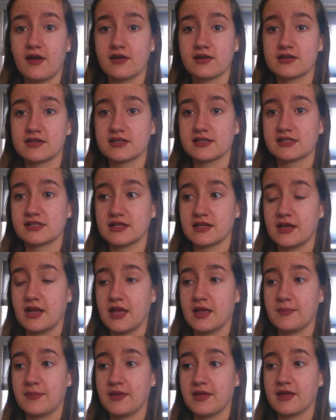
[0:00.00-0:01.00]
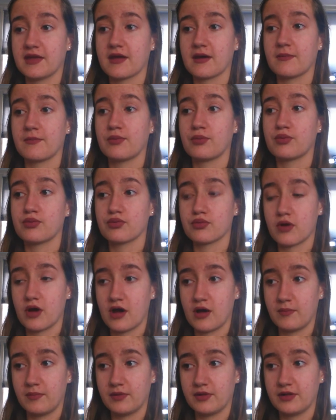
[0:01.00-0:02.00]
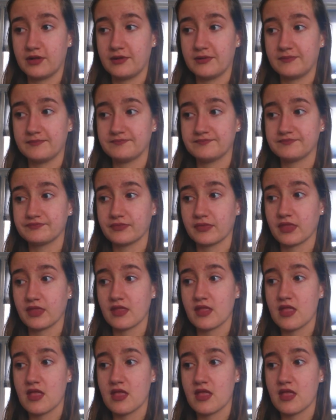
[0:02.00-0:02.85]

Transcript: are just a big problem